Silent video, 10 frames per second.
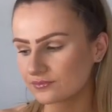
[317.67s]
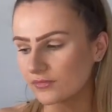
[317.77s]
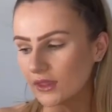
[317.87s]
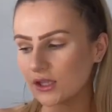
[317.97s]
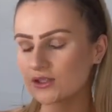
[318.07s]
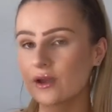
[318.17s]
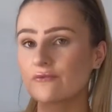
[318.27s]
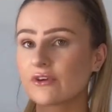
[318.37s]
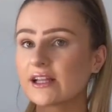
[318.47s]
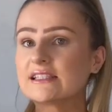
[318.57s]
So I'm
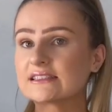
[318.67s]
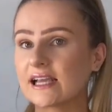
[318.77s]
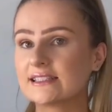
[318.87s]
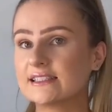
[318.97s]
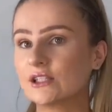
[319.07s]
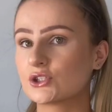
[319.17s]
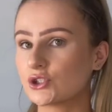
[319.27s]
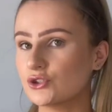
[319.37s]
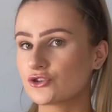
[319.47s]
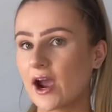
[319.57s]
really excited to
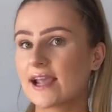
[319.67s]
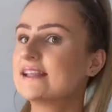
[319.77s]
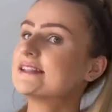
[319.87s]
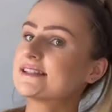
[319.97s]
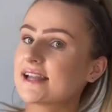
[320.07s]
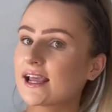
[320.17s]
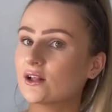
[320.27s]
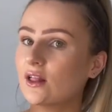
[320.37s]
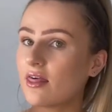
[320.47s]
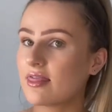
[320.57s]
try and
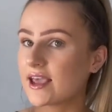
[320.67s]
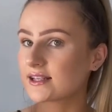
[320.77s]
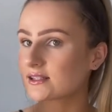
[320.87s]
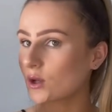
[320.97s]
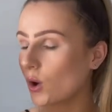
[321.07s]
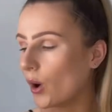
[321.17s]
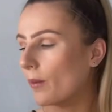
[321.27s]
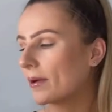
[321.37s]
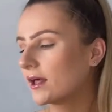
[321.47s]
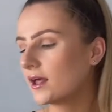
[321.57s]
style this up.
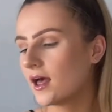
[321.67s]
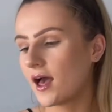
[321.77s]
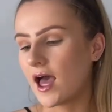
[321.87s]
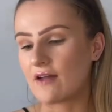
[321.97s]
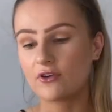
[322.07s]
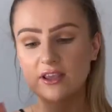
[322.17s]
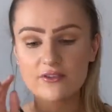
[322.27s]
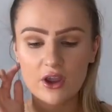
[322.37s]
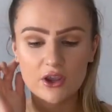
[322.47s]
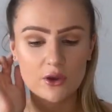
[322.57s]
I've not given
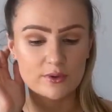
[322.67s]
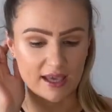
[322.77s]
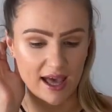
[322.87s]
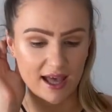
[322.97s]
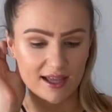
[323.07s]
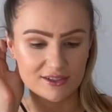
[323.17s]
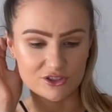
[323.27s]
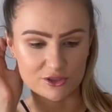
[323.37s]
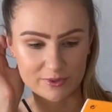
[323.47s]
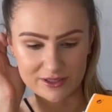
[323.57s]
it a go yet,
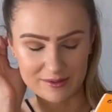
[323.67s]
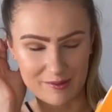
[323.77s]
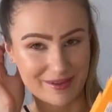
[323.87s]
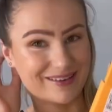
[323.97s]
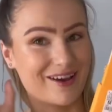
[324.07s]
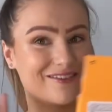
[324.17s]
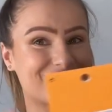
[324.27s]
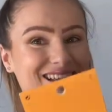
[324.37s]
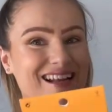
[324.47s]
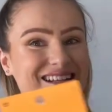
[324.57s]
just because I'm a bit nervous.
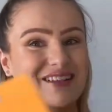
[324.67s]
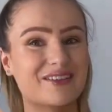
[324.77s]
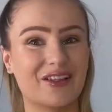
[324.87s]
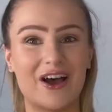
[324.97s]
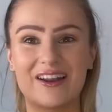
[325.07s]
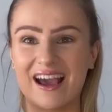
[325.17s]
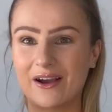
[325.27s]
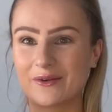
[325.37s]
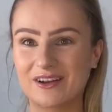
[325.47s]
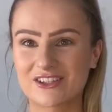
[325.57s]
I need to learn how you
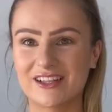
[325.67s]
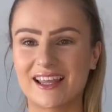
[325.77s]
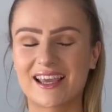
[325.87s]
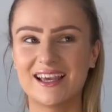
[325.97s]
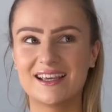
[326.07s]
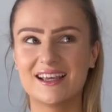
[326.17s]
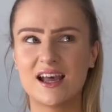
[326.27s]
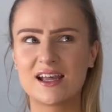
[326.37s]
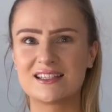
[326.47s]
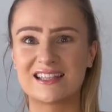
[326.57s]
actually like
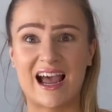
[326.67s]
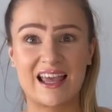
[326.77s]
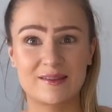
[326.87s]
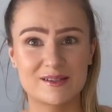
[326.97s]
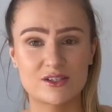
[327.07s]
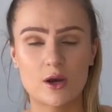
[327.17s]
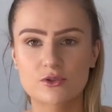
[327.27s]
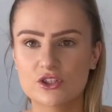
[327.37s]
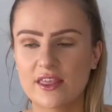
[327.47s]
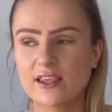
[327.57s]
tie them as tops because
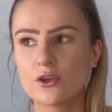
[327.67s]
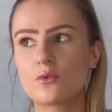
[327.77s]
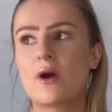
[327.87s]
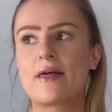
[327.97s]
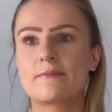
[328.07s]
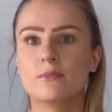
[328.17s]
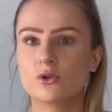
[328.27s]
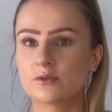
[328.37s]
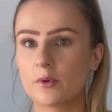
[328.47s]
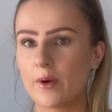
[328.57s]
I think you can wear them
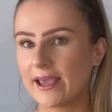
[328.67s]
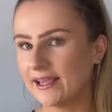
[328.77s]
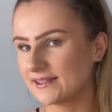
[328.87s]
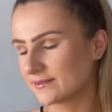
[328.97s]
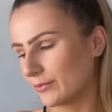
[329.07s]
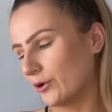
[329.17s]
multiple ways, but